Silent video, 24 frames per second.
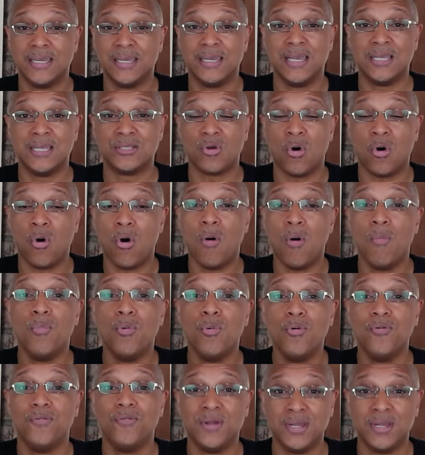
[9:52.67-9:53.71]
it's all
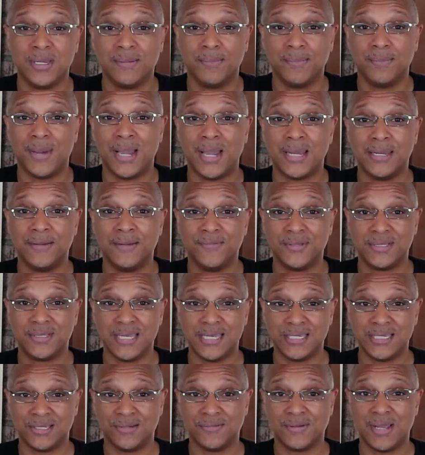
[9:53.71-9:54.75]
moving by the
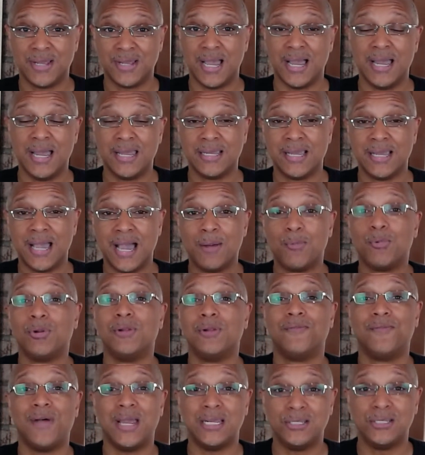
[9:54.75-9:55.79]
invitation of God. God will
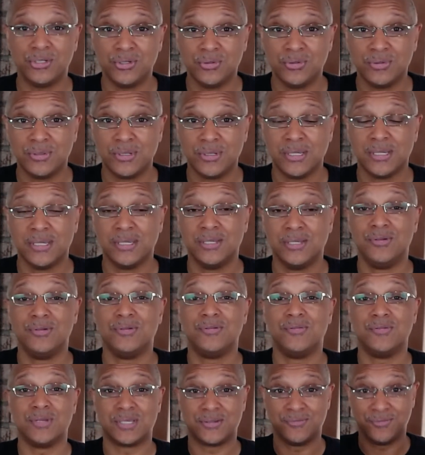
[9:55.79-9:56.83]
invite you. You,
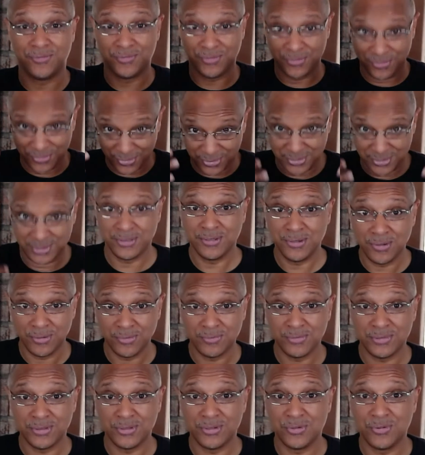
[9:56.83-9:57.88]
you
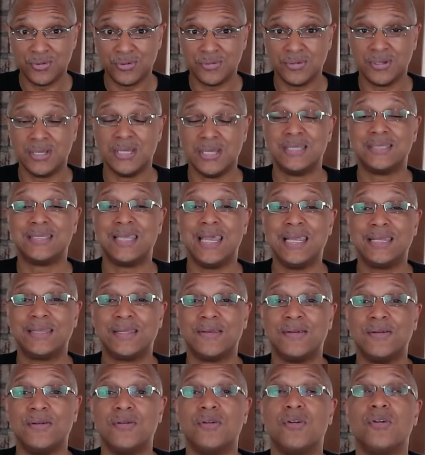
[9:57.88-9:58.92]
know, you take
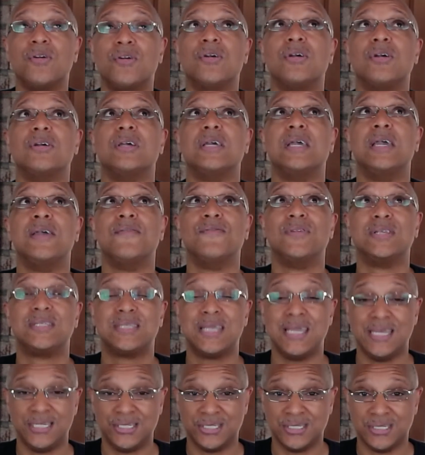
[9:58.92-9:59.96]
the
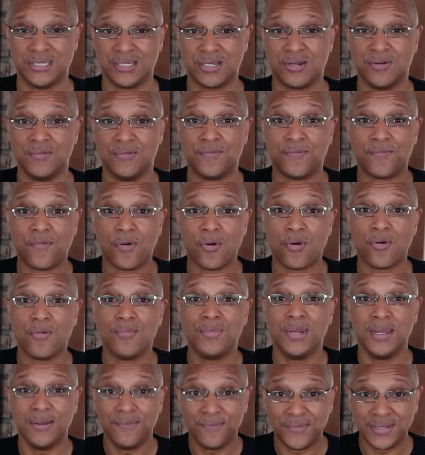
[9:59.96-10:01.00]
invitation, confirm
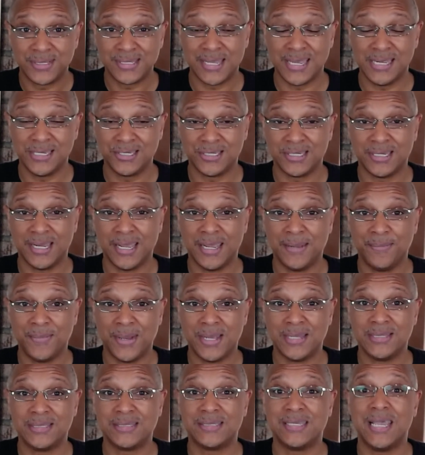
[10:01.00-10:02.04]
the invitation.
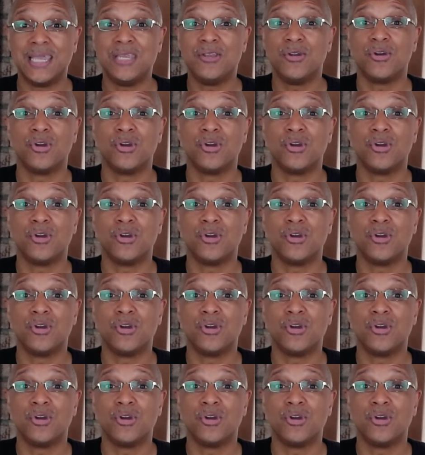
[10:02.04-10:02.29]
Amen. Say you're